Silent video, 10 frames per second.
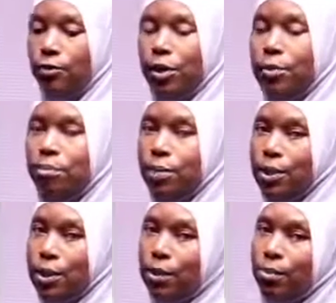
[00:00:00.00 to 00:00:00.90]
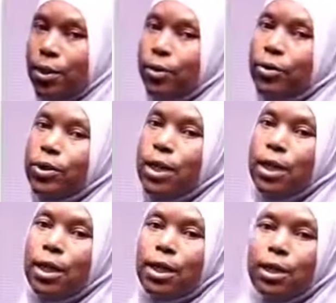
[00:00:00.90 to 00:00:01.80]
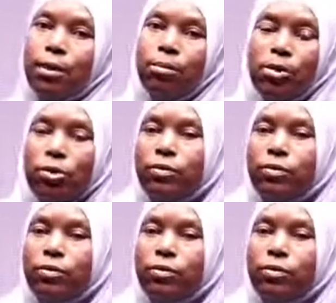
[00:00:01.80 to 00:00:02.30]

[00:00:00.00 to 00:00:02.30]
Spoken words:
very important because most